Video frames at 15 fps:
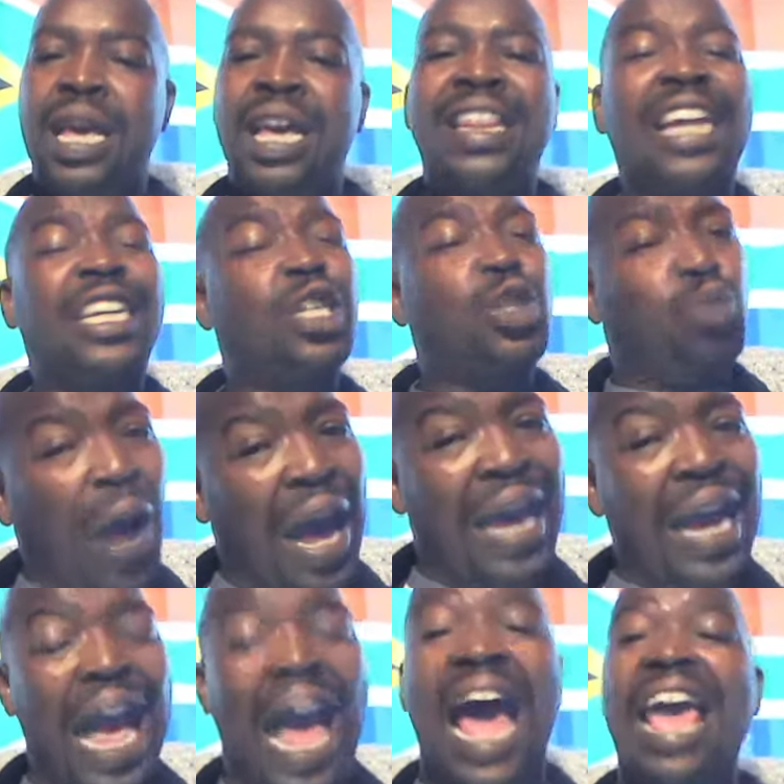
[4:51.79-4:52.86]
That is
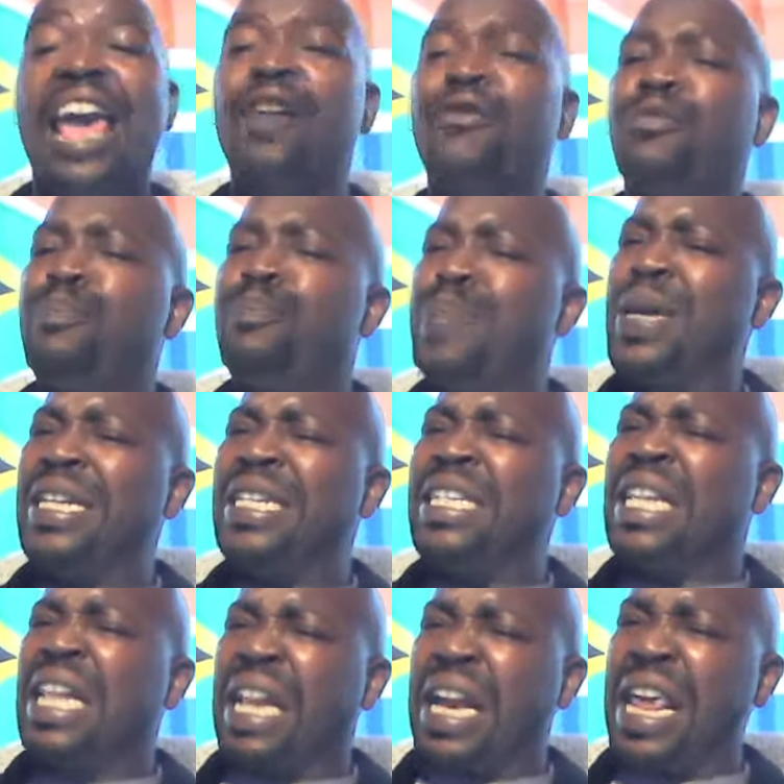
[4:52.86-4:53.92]
why I have been
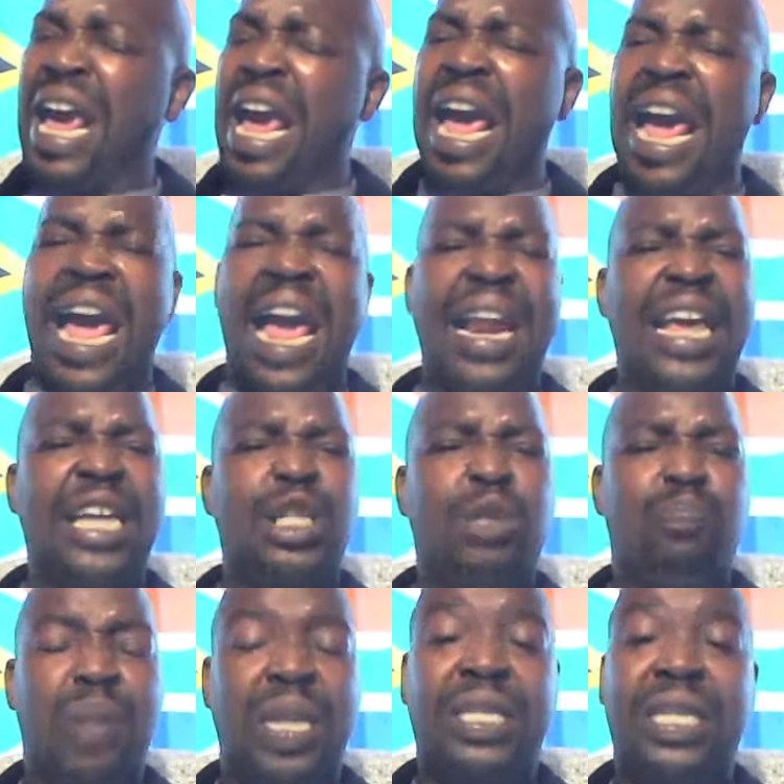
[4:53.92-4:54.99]
clear and
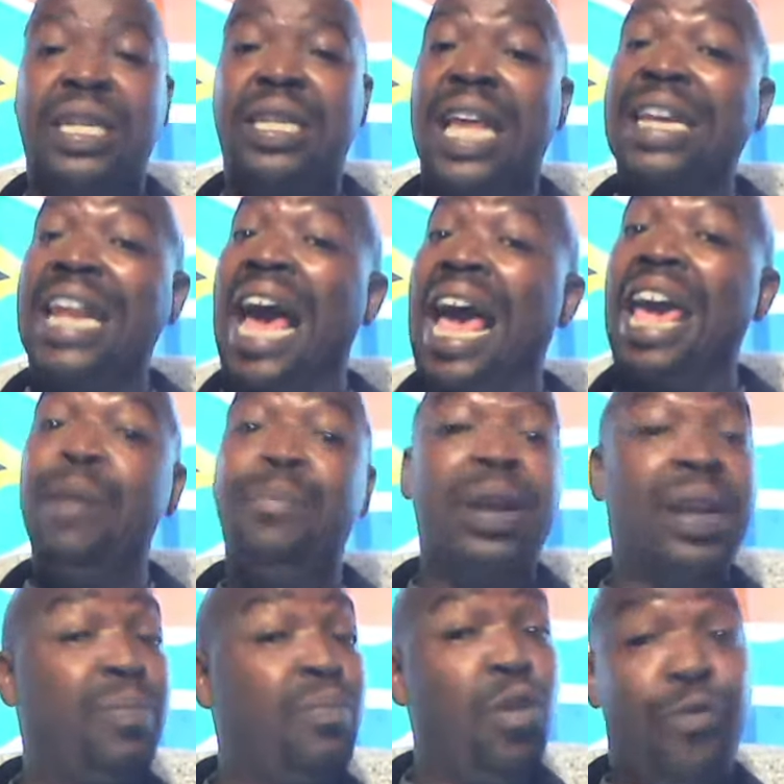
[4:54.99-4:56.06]
explicit that I am
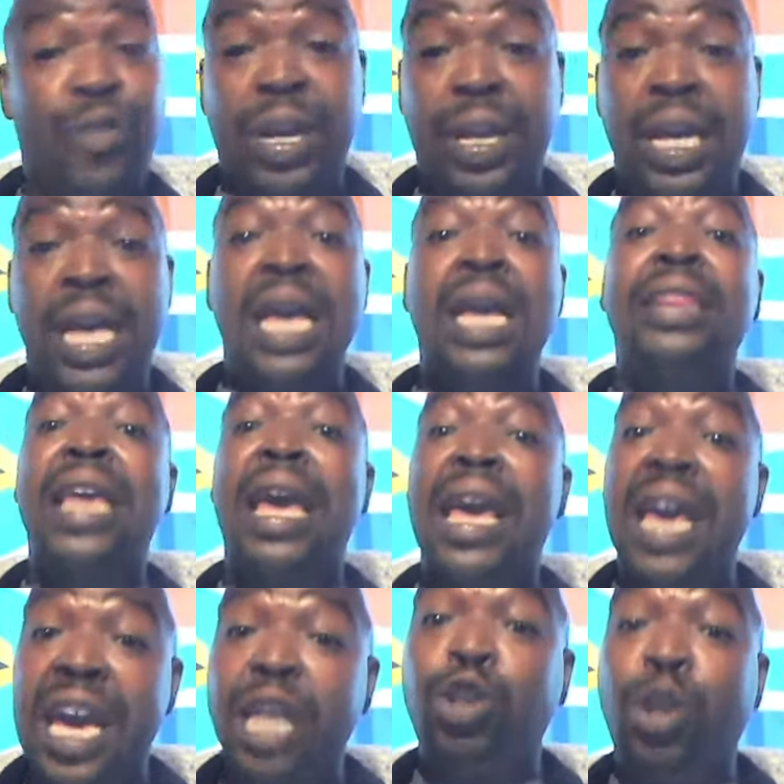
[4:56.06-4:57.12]
removing the
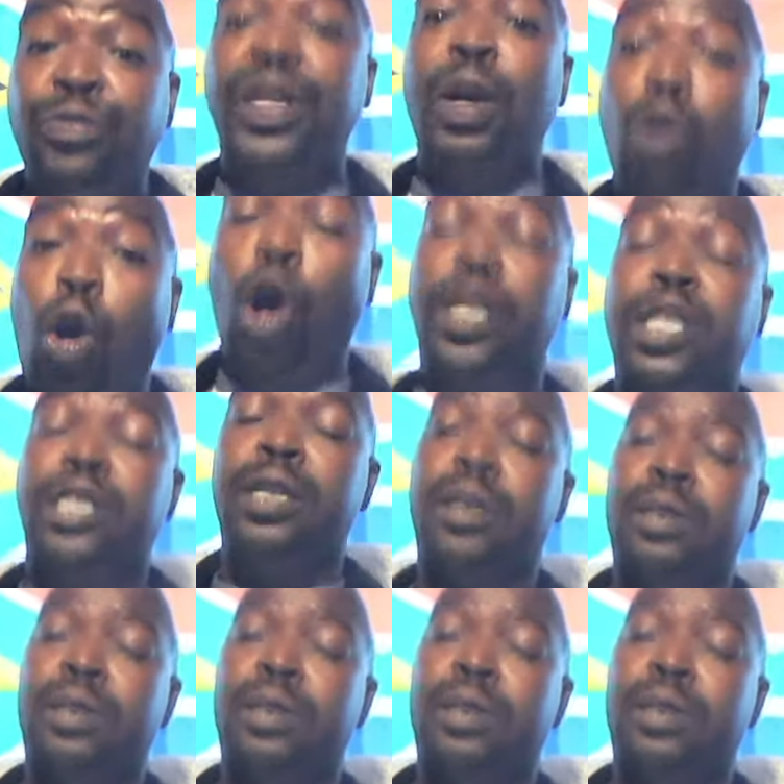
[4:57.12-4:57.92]
head of the court.